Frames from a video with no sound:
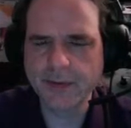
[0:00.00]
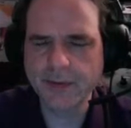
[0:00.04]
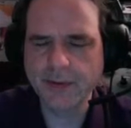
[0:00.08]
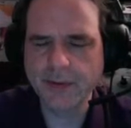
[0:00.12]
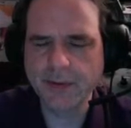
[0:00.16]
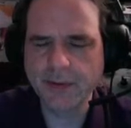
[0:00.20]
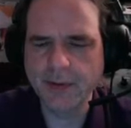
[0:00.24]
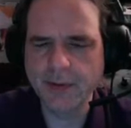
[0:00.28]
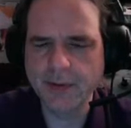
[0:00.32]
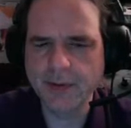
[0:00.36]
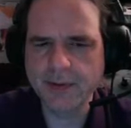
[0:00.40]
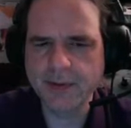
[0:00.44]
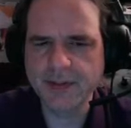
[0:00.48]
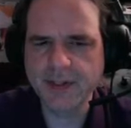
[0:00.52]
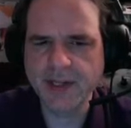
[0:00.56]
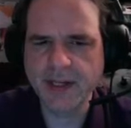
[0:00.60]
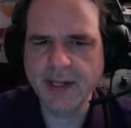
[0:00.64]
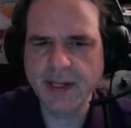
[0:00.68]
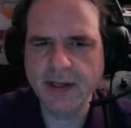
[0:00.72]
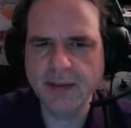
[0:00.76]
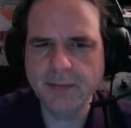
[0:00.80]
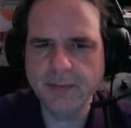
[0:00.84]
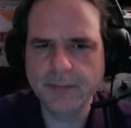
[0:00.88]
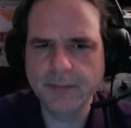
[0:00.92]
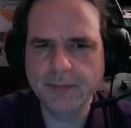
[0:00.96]
the
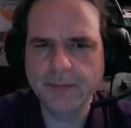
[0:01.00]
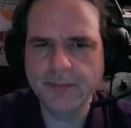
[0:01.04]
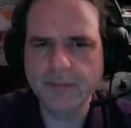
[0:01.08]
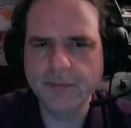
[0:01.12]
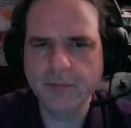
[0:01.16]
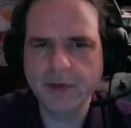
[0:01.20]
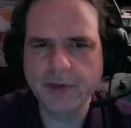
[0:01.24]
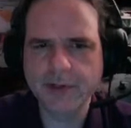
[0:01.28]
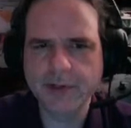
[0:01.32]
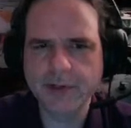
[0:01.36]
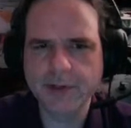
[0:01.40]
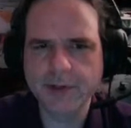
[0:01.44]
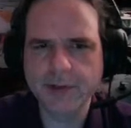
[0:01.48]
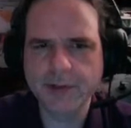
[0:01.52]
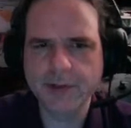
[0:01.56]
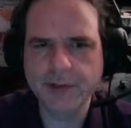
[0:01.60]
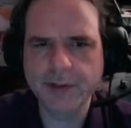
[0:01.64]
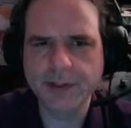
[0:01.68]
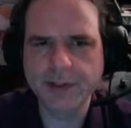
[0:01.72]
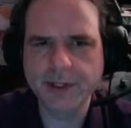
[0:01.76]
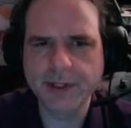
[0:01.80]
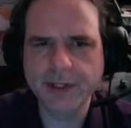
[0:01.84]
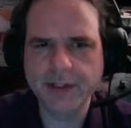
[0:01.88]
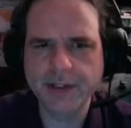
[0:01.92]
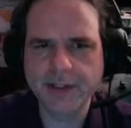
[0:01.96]
same resolution
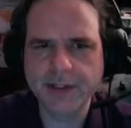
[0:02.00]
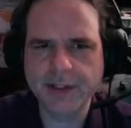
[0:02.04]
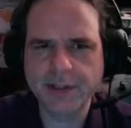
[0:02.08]
texture